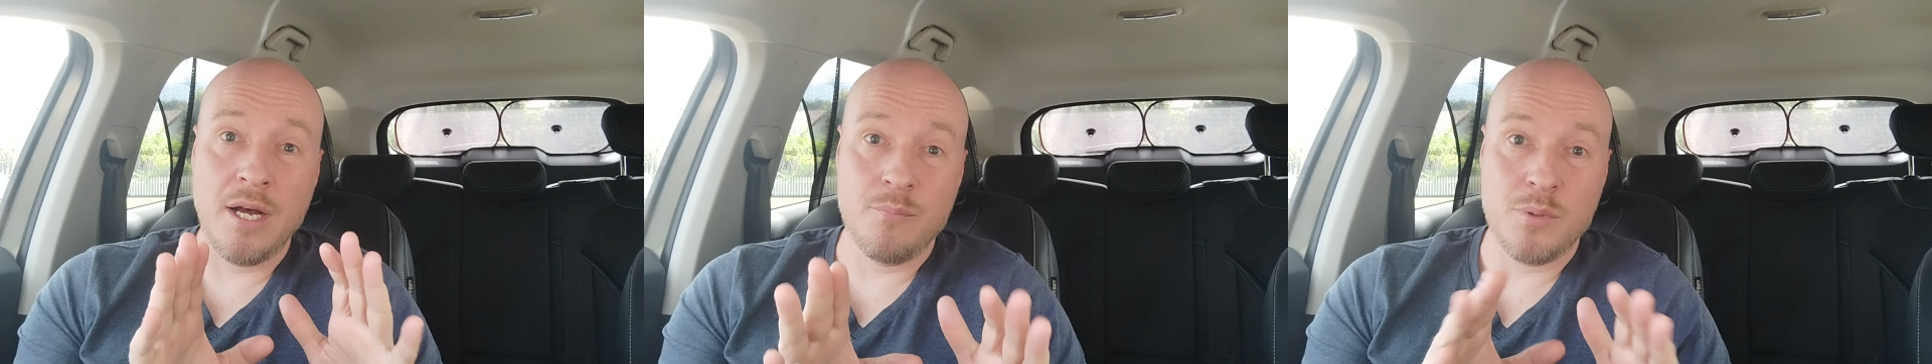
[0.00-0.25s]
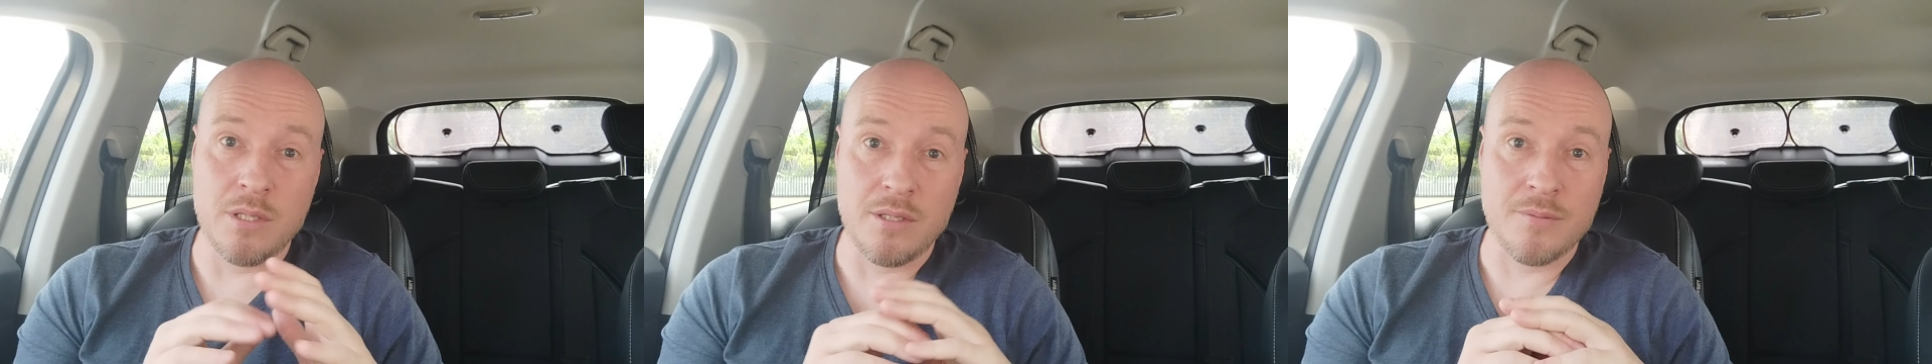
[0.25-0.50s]

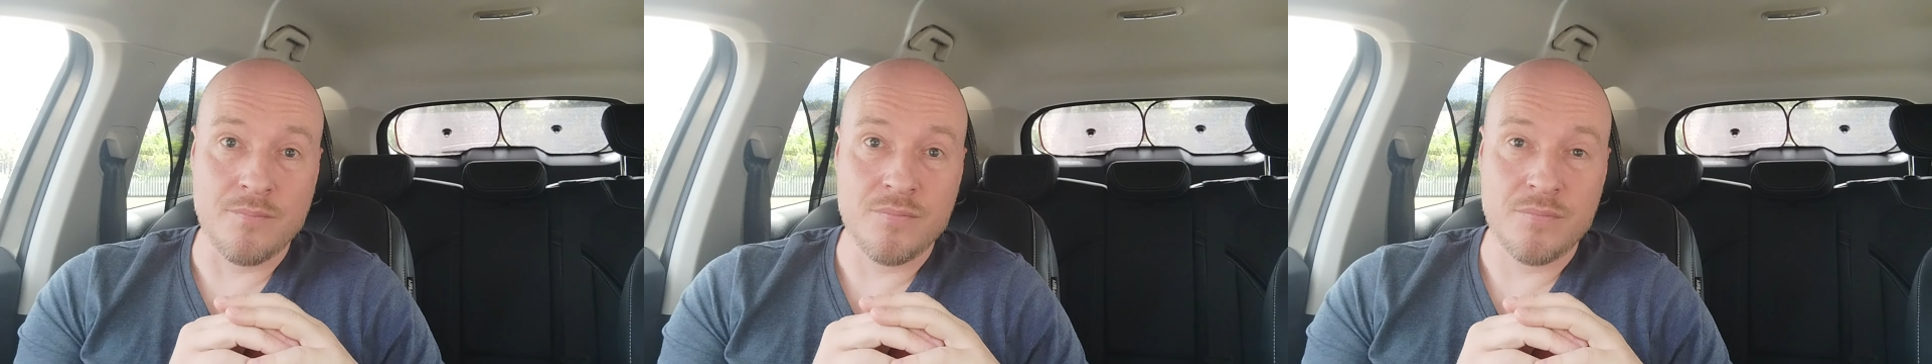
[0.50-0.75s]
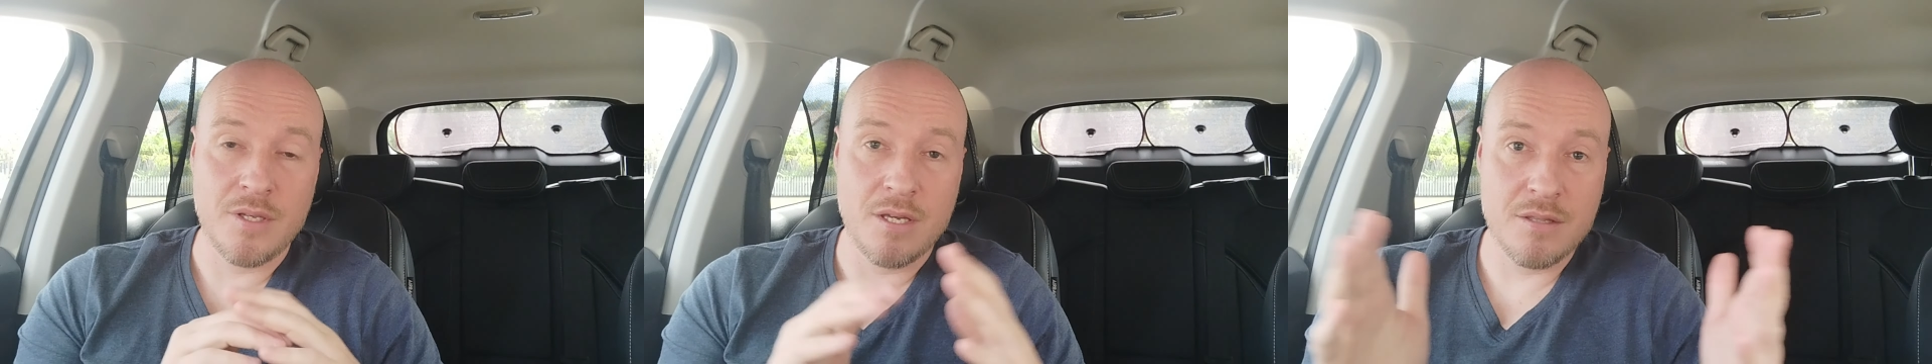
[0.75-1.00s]
appealing.
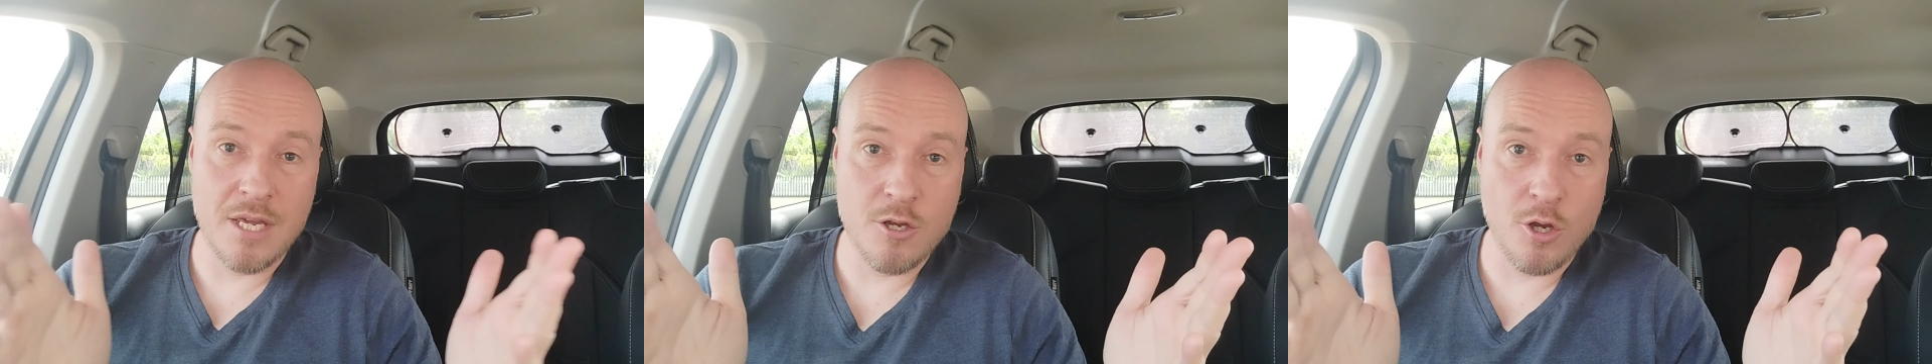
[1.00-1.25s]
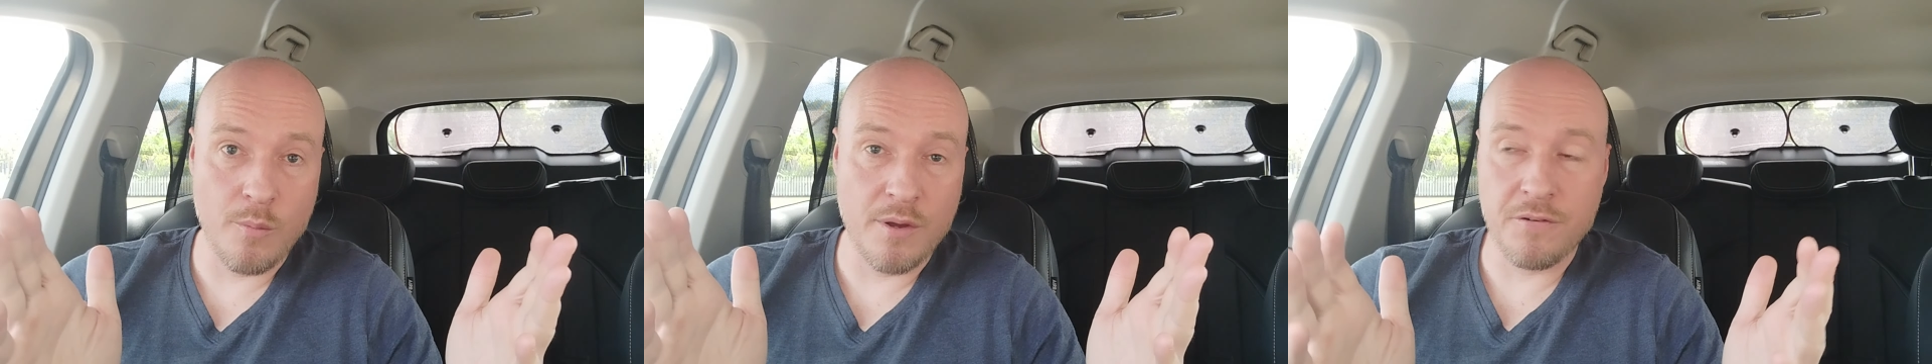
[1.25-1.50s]
And there you
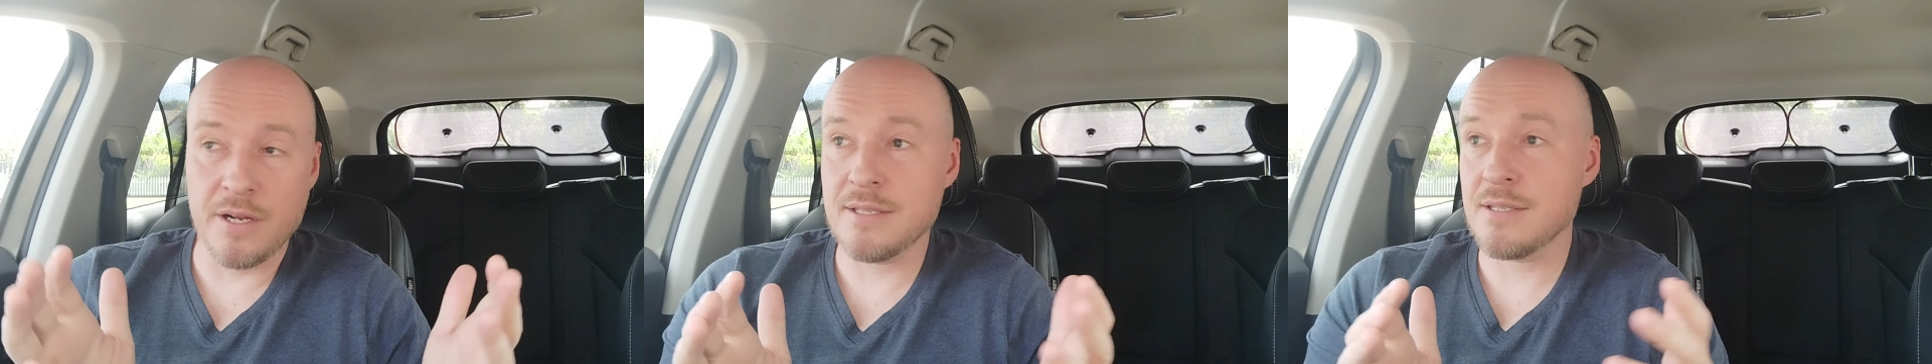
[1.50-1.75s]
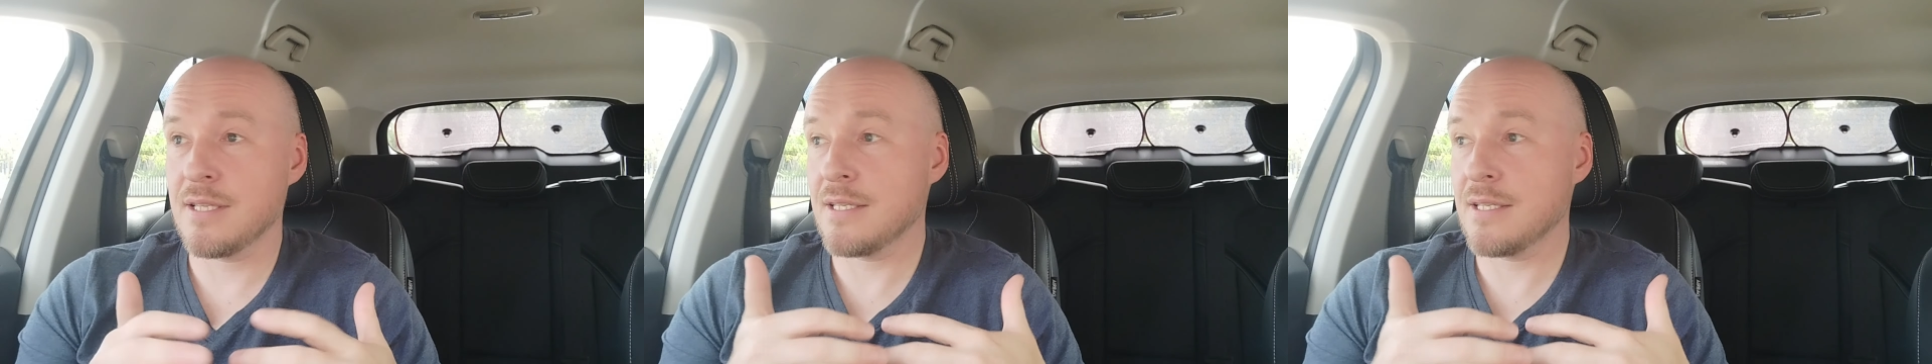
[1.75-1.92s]
go, my friends.